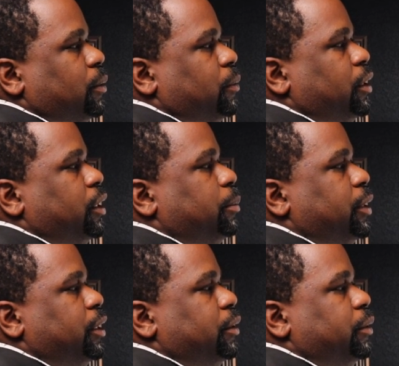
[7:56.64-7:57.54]
one up
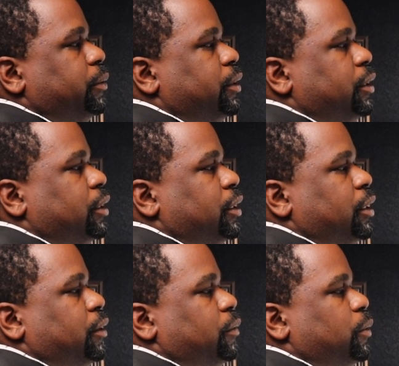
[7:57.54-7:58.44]
here,
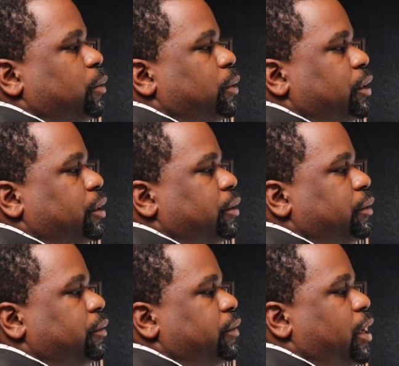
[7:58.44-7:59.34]
four,
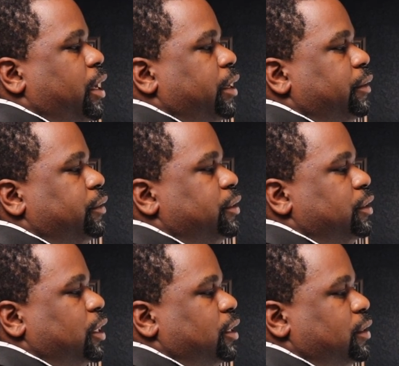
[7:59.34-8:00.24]
five,
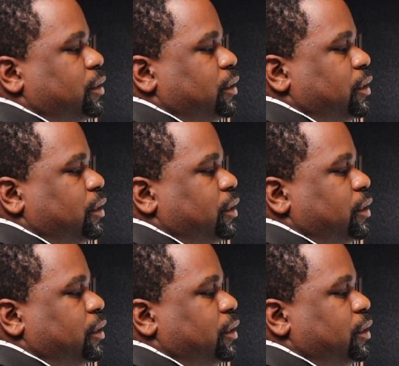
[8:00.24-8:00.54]
six,